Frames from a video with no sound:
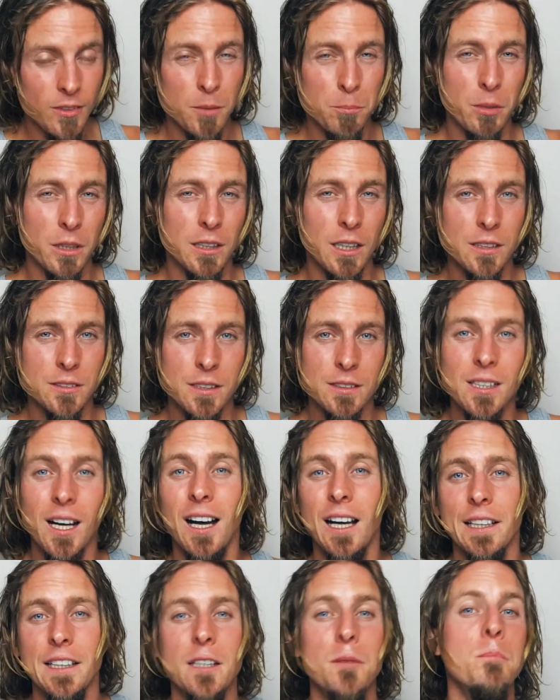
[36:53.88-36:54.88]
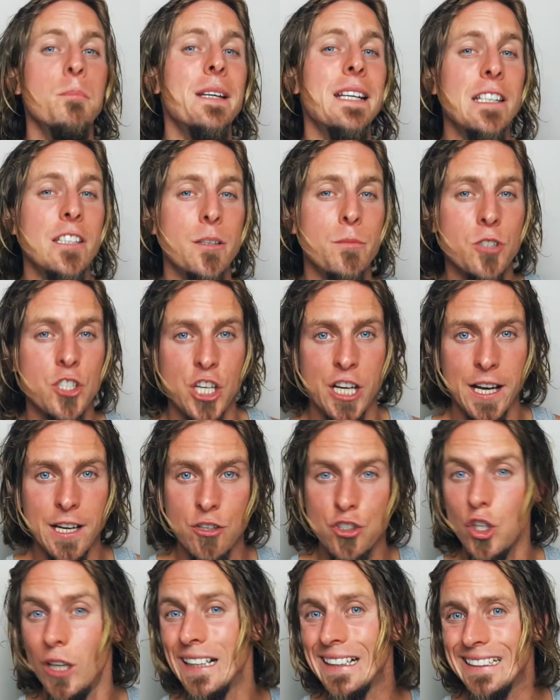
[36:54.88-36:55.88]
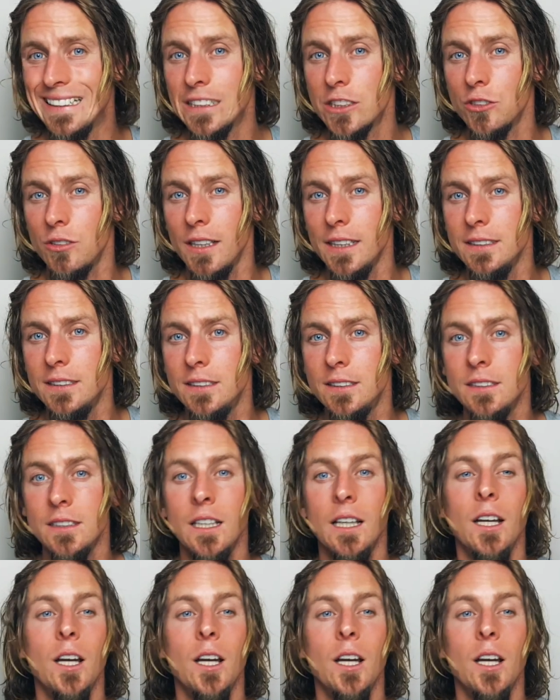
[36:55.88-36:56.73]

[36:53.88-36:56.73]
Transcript: because it's high in medium chain triglycerides,